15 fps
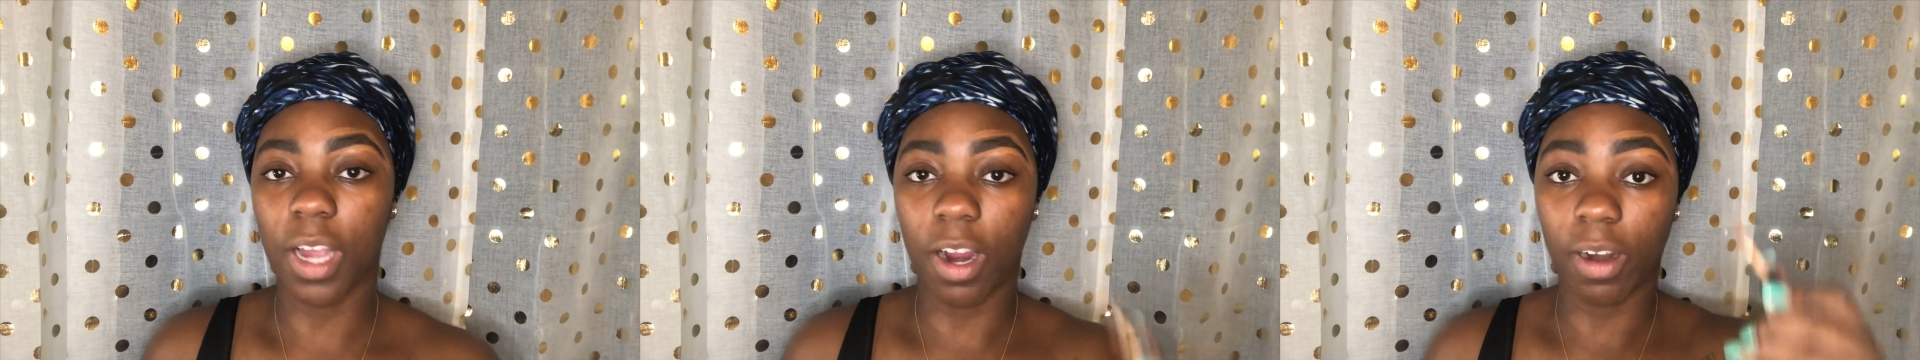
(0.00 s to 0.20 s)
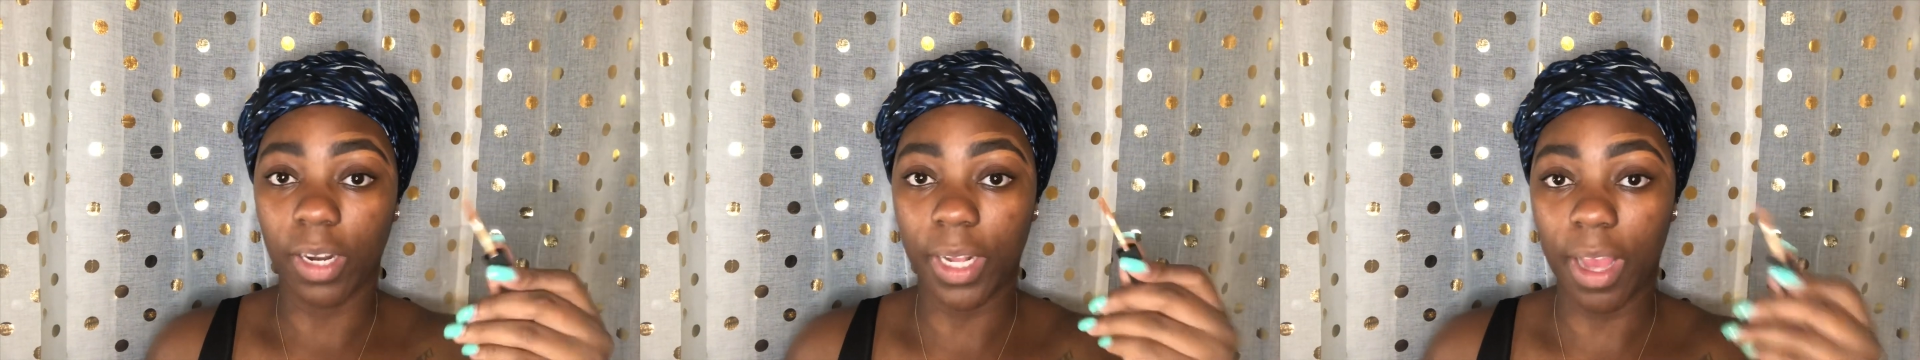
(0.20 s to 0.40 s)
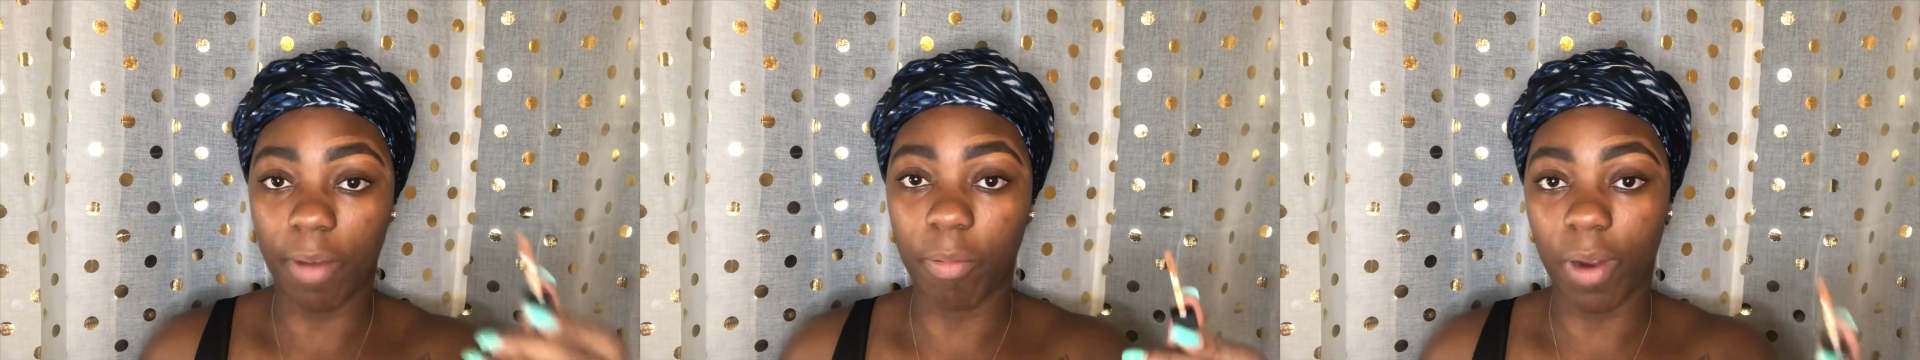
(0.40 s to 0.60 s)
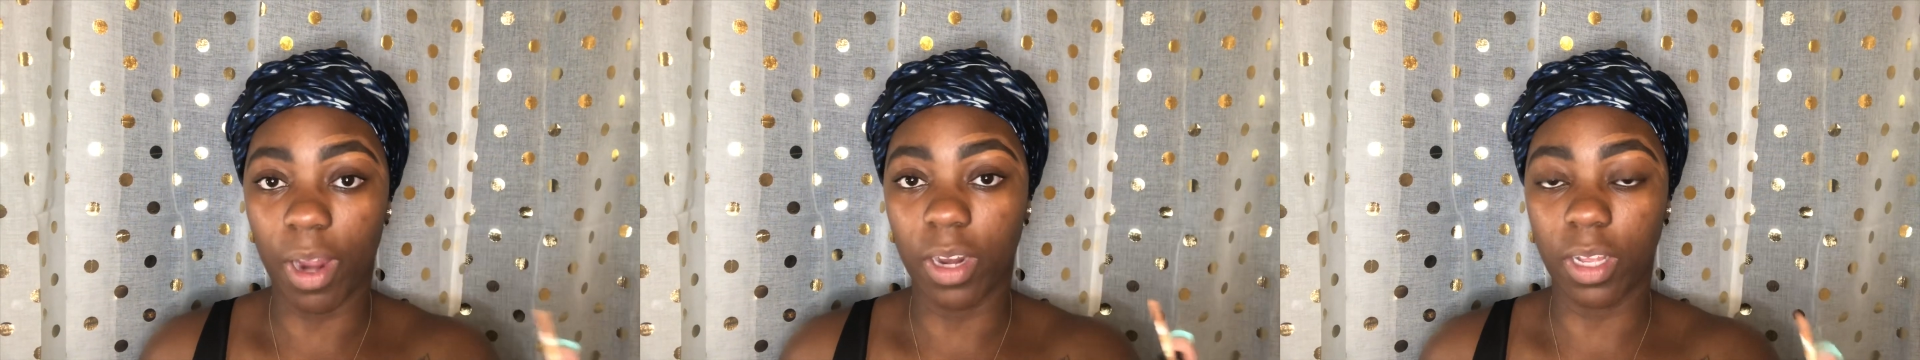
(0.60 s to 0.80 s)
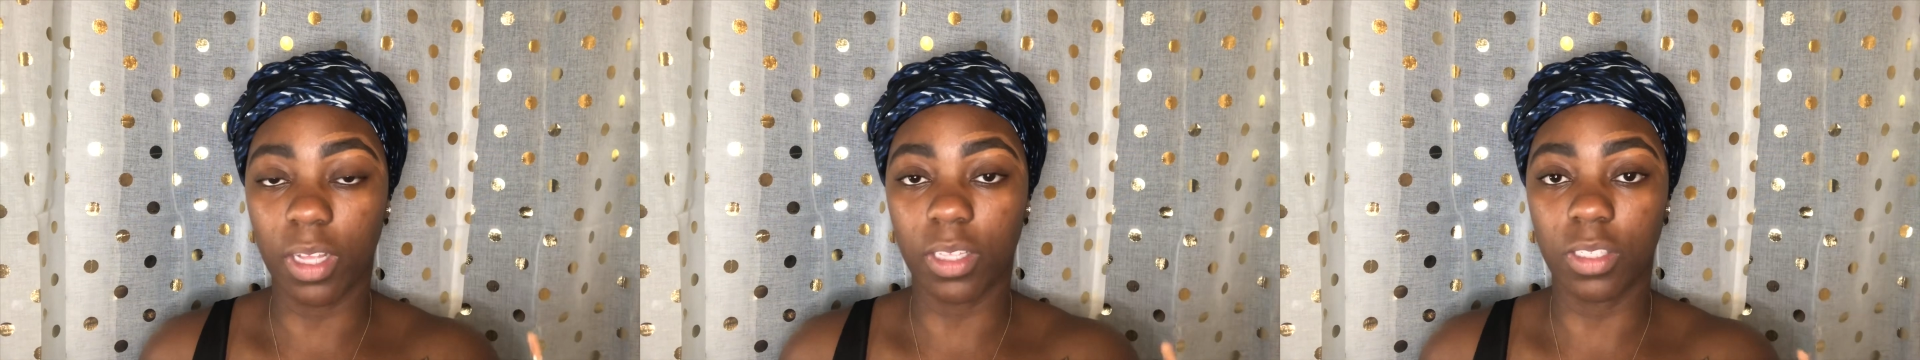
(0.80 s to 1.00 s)
already have
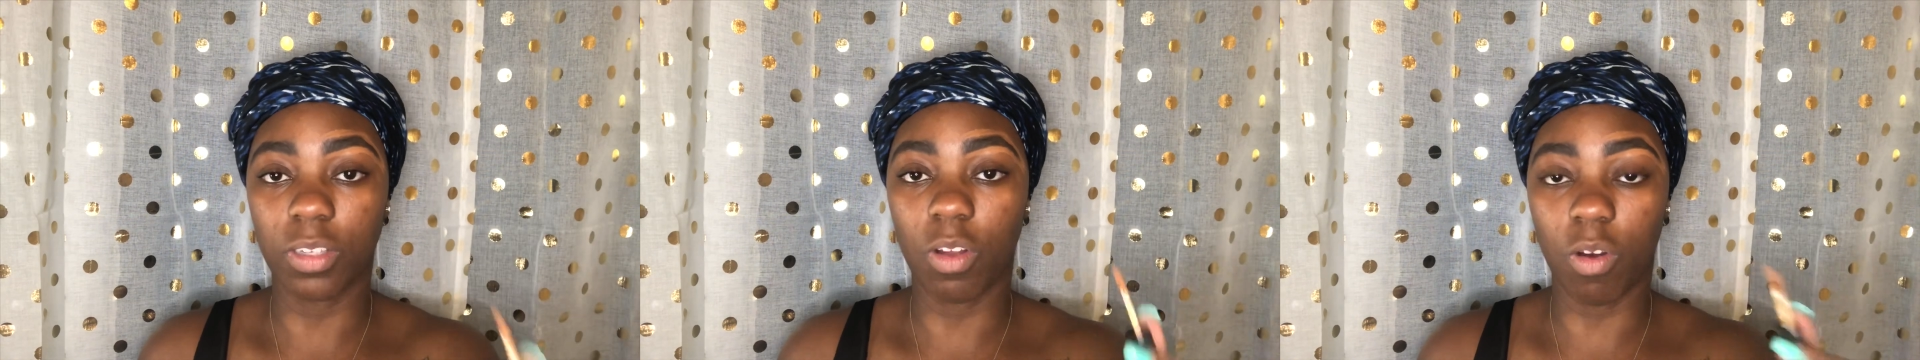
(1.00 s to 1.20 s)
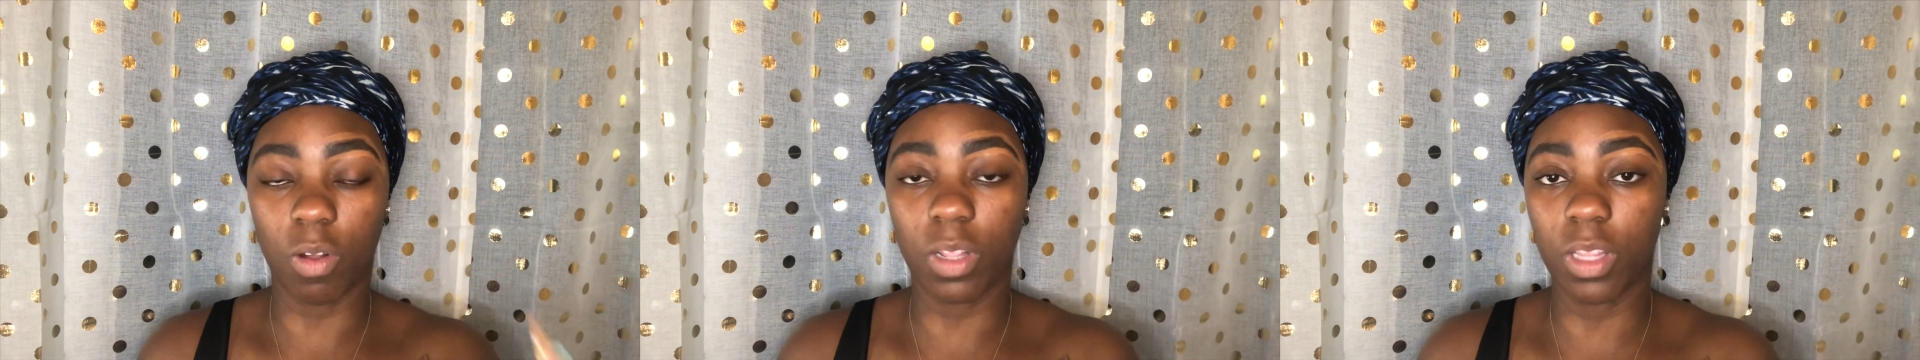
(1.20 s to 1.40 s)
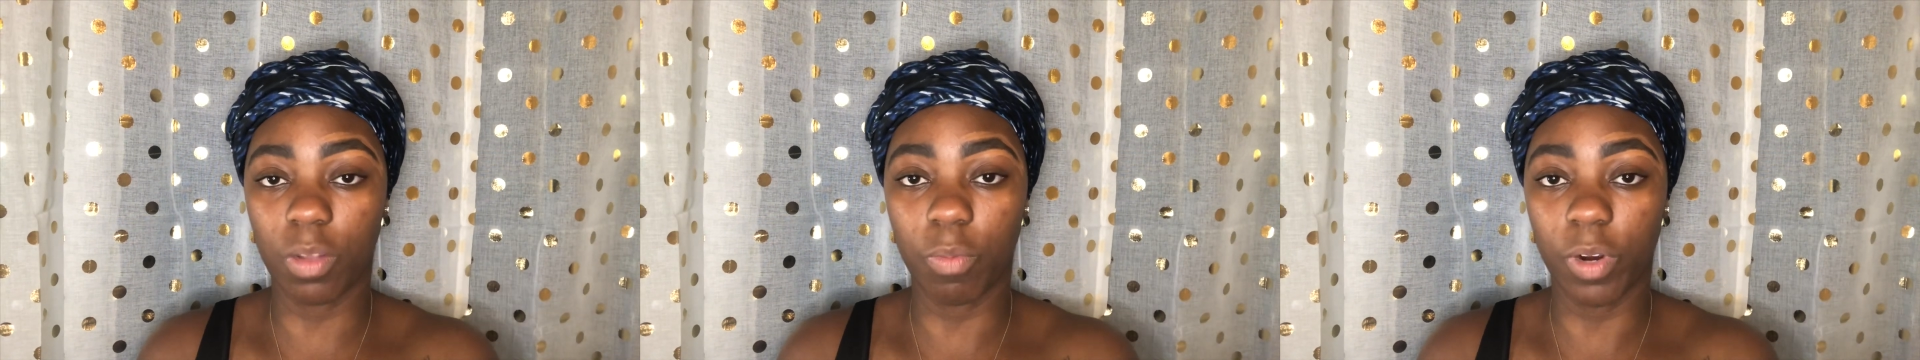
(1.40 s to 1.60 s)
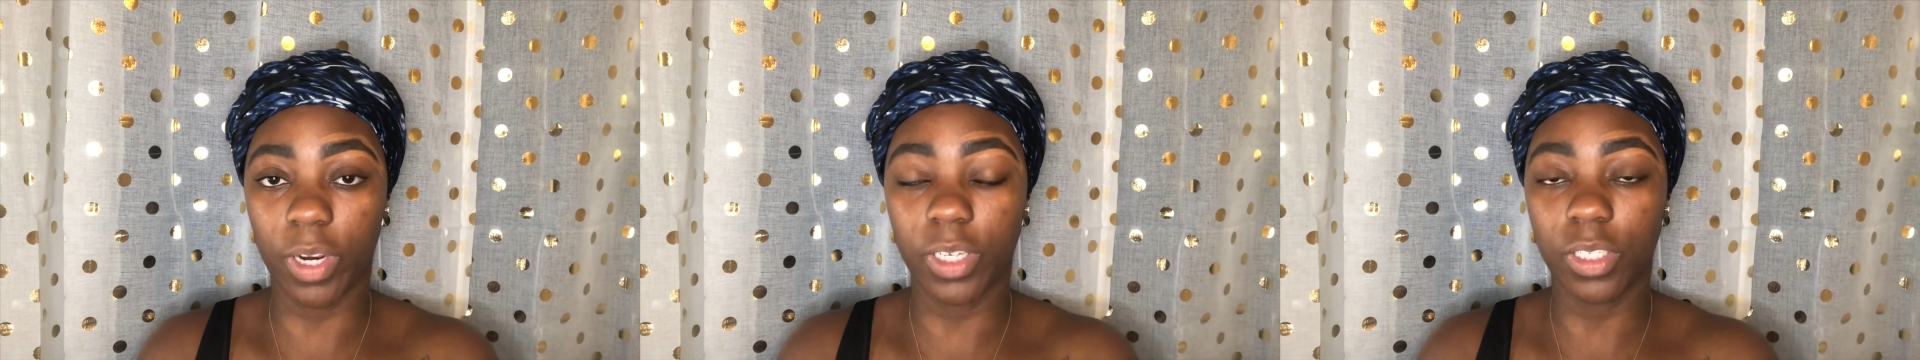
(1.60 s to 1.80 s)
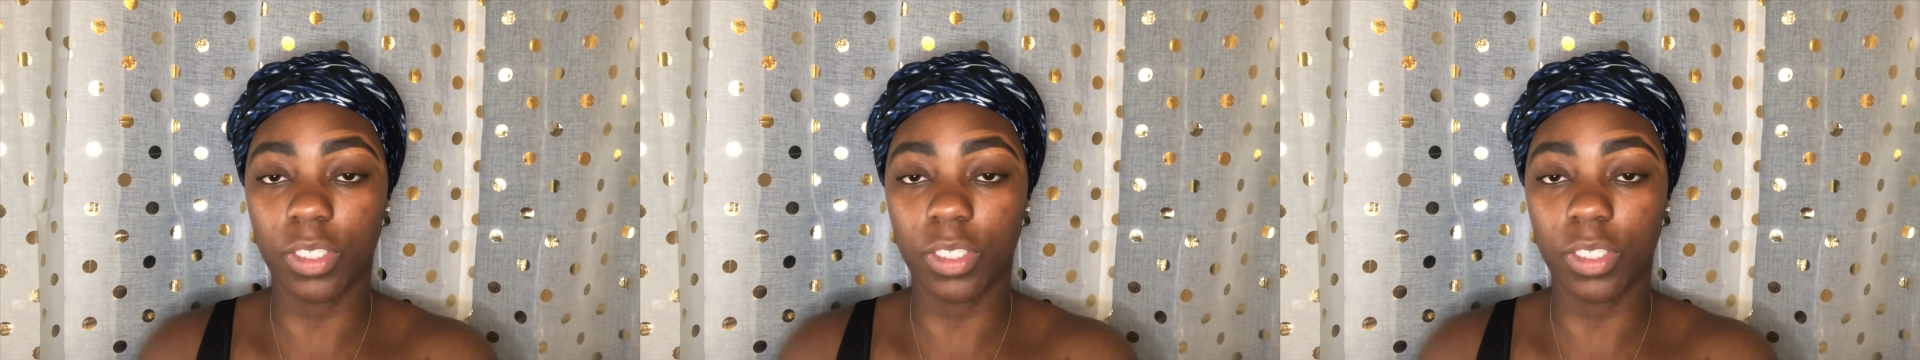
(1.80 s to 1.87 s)
products on the brush.